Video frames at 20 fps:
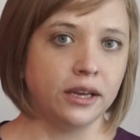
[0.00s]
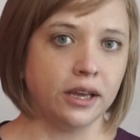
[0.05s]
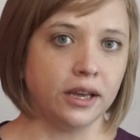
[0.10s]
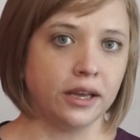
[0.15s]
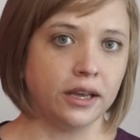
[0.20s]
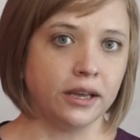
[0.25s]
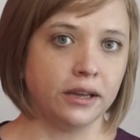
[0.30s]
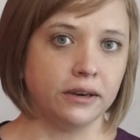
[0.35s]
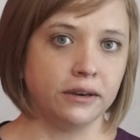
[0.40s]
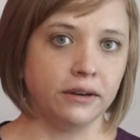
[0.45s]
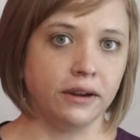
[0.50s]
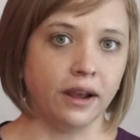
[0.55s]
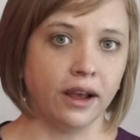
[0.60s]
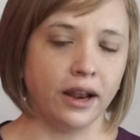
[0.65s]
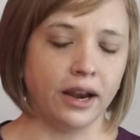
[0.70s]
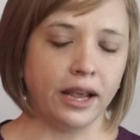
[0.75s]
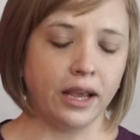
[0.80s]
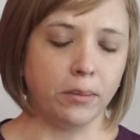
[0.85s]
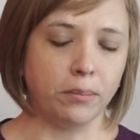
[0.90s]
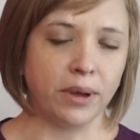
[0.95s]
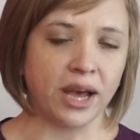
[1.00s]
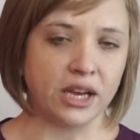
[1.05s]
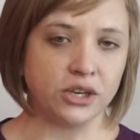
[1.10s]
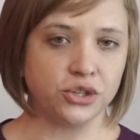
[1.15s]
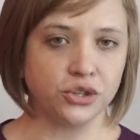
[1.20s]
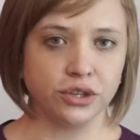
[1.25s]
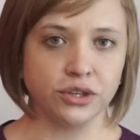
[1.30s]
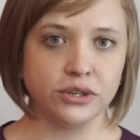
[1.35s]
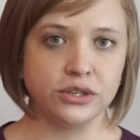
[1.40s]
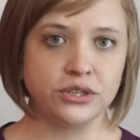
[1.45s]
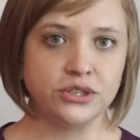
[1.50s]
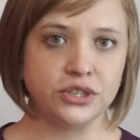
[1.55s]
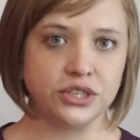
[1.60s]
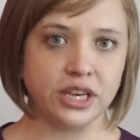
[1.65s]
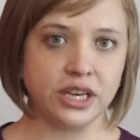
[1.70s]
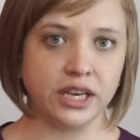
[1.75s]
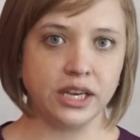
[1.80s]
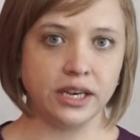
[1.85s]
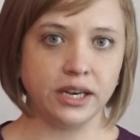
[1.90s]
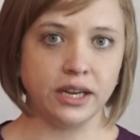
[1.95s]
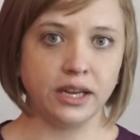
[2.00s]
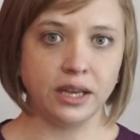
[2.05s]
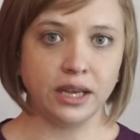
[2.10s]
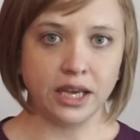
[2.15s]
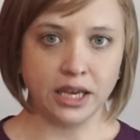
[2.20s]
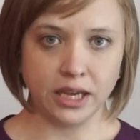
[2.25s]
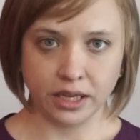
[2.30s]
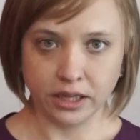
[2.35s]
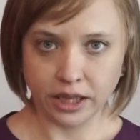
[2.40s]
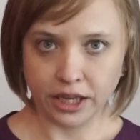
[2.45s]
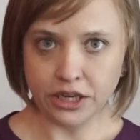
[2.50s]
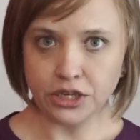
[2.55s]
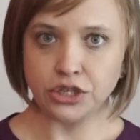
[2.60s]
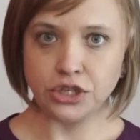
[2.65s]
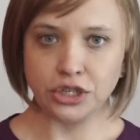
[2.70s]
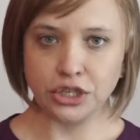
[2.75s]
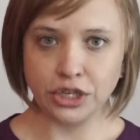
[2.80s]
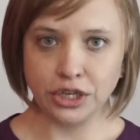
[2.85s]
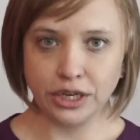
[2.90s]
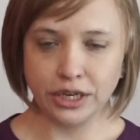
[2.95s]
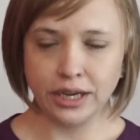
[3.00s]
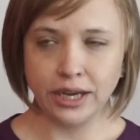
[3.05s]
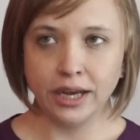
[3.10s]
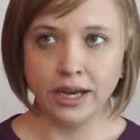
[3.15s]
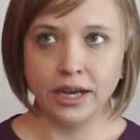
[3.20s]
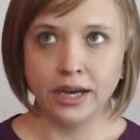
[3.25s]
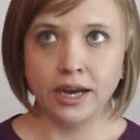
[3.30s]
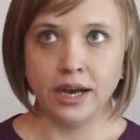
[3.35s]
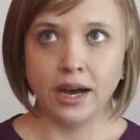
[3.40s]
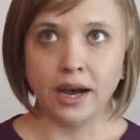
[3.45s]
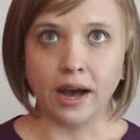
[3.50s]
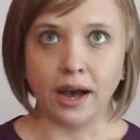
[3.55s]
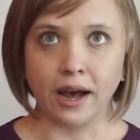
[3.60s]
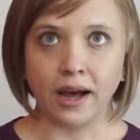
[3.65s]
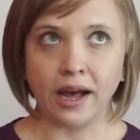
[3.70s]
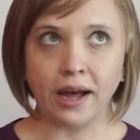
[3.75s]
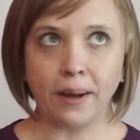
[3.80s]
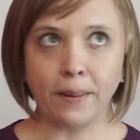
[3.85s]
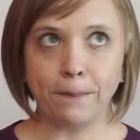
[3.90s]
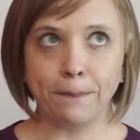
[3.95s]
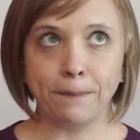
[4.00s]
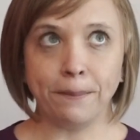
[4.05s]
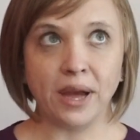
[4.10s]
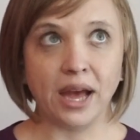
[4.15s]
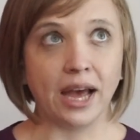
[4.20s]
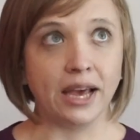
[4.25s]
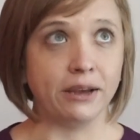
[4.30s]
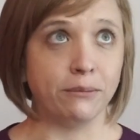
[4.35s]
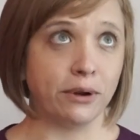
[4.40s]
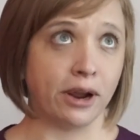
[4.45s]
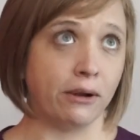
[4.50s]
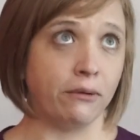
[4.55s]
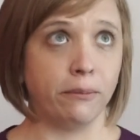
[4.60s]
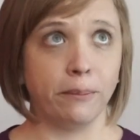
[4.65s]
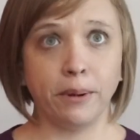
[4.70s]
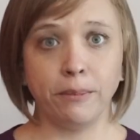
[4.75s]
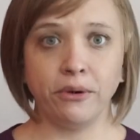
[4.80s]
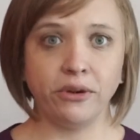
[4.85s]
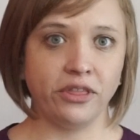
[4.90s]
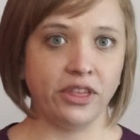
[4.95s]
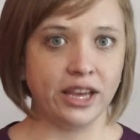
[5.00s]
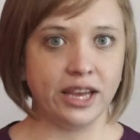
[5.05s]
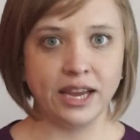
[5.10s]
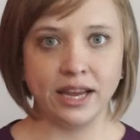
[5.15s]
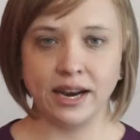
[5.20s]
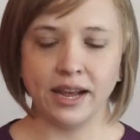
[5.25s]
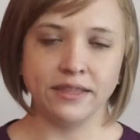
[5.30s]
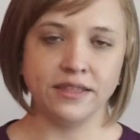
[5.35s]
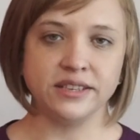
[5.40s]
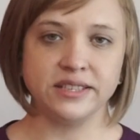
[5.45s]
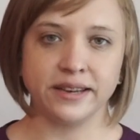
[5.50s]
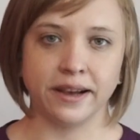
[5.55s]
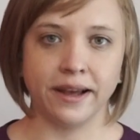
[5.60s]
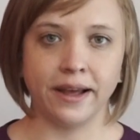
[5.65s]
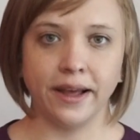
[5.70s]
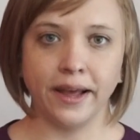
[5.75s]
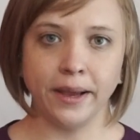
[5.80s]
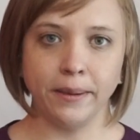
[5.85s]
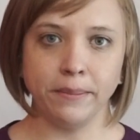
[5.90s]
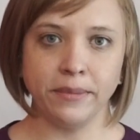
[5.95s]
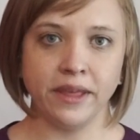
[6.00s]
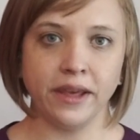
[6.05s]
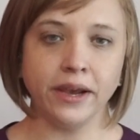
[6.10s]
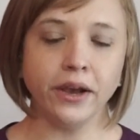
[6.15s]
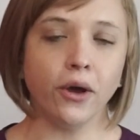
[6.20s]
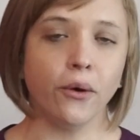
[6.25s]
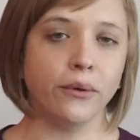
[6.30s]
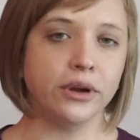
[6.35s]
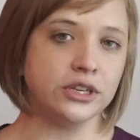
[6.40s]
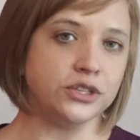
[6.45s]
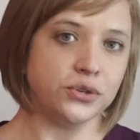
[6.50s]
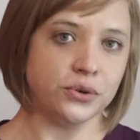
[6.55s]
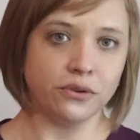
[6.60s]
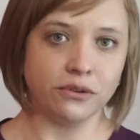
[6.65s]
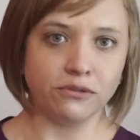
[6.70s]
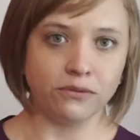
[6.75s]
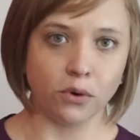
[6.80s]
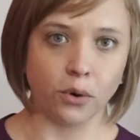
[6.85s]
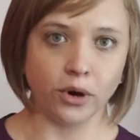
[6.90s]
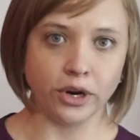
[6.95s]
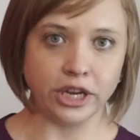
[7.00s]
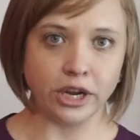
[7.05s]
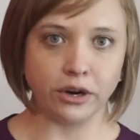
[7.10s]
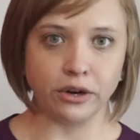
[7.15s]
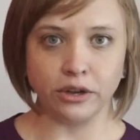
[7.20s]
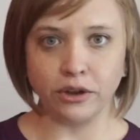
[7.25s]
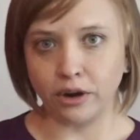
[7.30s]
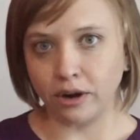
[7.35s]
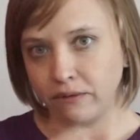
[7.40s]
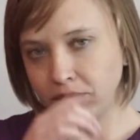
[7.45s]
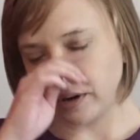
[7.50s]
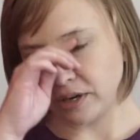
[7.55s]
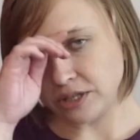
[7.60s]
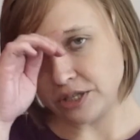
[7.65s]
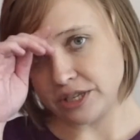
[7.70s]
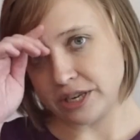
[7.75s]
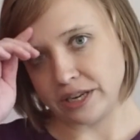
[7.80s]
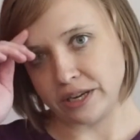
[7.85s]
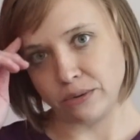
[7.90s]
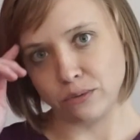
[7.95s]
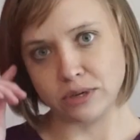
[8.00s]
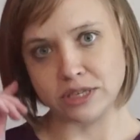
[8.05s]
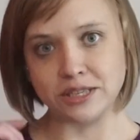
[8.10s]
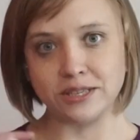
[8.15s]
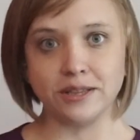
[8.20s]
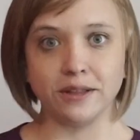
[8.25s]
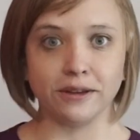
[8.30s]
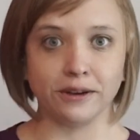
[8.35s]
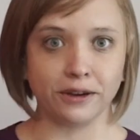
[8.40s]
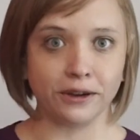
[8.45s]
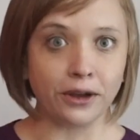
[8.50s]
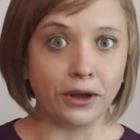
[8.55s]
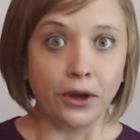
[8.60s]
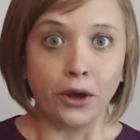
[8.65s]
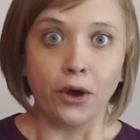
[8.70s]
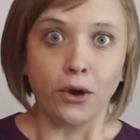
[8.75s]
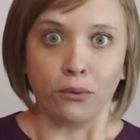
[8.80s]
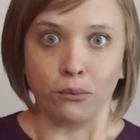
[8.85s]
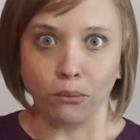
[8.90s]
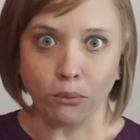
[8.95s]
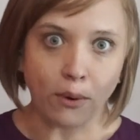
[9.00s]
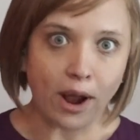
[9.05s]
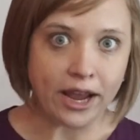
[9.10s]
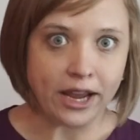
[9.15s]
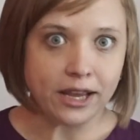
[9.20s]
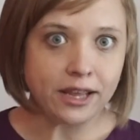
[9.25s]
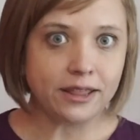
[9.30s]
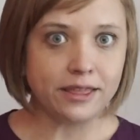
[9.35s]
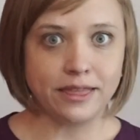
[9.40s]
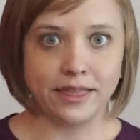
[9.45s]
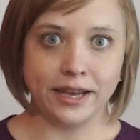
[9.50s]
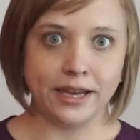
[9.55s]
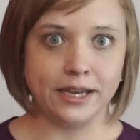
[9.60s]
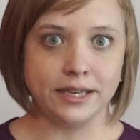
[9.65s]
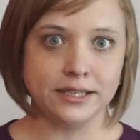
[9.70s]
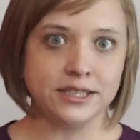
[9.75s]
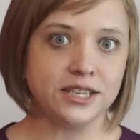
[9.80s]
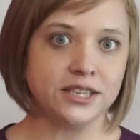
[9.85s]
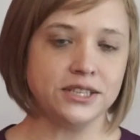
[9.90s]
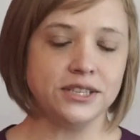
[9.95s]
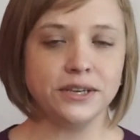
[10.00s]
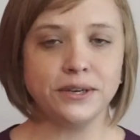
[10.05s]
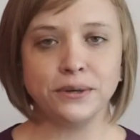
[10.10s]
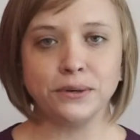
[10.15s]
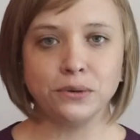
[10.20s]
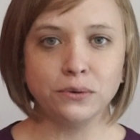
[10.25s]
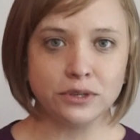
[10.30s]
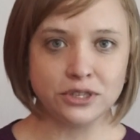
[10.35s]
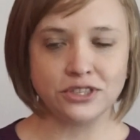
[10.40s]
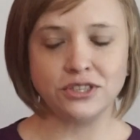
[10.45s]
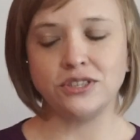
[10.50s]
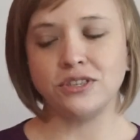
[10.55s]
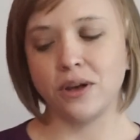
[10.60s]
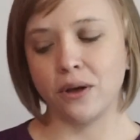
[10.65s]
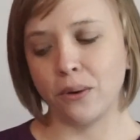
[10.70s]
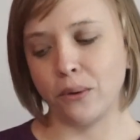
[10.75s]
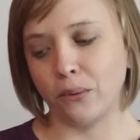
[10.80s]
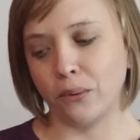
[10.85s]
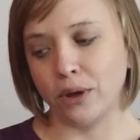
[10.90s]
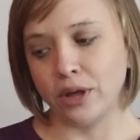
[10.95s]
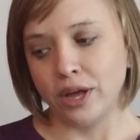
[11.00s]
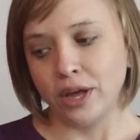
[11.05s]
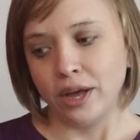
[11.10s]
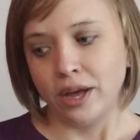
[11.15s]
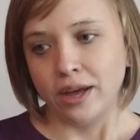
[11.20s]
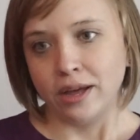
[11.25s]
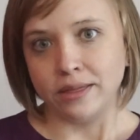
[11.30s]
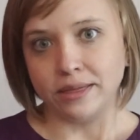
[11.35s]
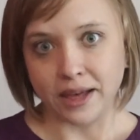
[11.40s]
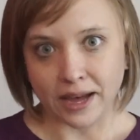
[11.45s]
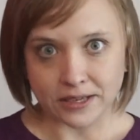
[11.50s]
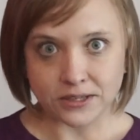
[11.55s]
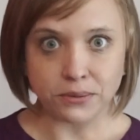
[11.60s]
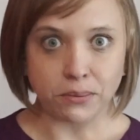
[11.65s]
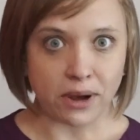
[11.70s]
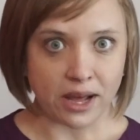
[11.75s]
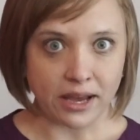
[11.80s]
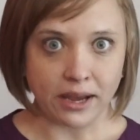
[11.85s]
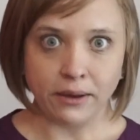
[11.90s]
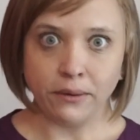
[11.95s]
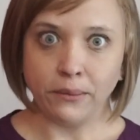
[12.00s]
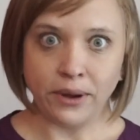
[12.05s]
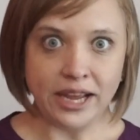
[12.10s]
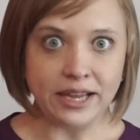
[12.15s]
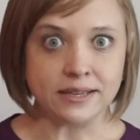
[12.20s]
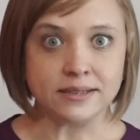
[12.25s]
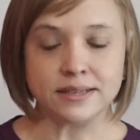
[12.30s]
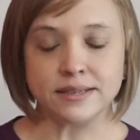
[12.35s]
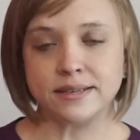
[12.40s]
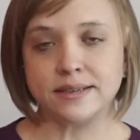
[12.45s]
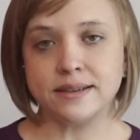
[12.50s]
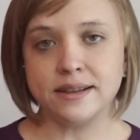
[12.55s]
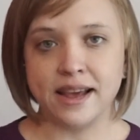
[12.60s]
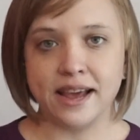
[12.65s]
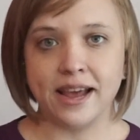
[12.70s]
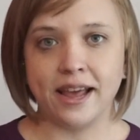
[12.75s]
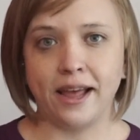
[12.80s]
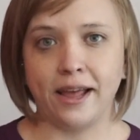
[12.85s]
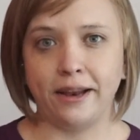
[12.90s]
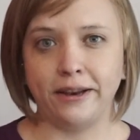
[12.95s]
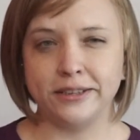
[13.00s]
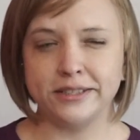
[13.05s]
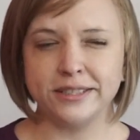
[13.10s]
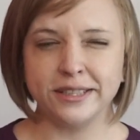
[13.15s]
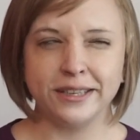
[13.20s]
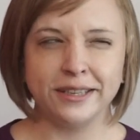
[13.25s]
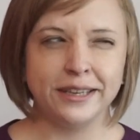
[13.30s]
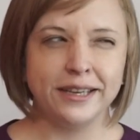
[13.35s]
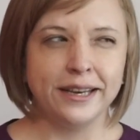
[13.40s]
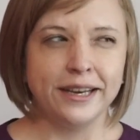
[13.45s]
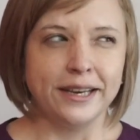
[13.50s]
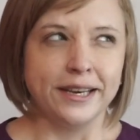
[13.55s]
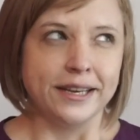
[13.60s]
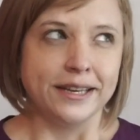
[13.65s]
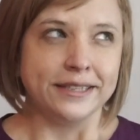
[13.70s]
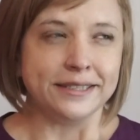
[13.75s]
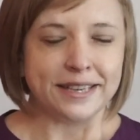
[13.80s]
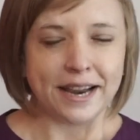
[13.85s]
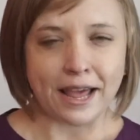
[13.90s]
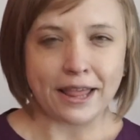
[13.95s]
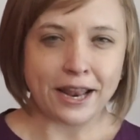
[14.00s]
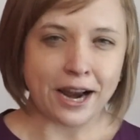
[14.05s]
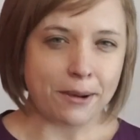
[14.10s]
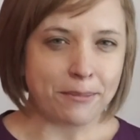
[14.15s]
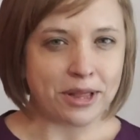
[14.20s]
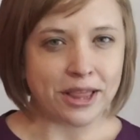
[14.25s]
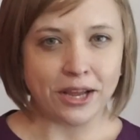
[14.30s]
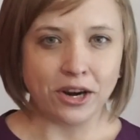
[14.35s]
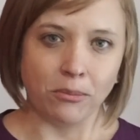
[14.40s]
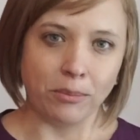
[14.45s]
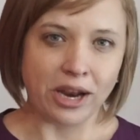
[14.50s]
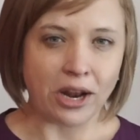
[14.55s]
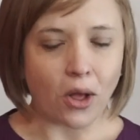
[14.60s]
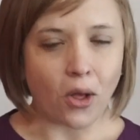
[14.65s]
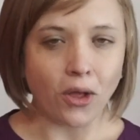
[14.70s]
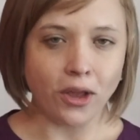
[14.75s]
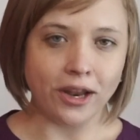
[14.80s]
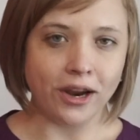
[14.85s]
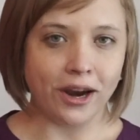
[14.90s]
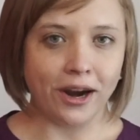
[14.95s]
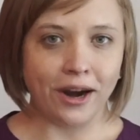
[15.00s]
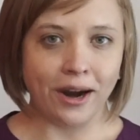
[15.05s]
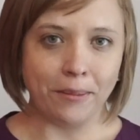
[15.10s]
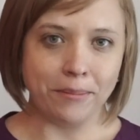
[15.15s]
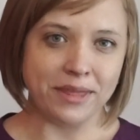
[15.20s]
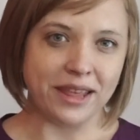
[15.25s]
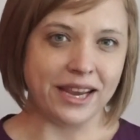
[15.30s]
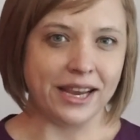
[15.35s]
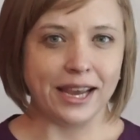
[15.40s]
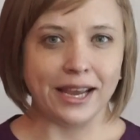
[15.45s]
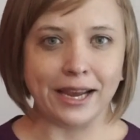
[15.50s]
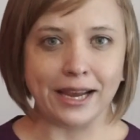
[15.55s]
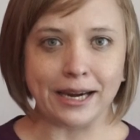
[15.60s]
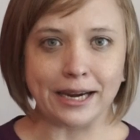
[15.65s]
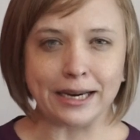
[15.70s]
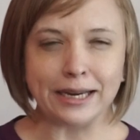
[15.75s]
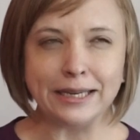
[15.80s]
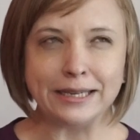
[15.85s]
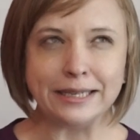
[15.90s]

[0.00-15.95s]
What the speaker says: and got a bachelor's in English. I remember thinking at the time that going to a four-year university was the right thing to do, so that's why I went. And now that I'm a little bit older, I'm thinking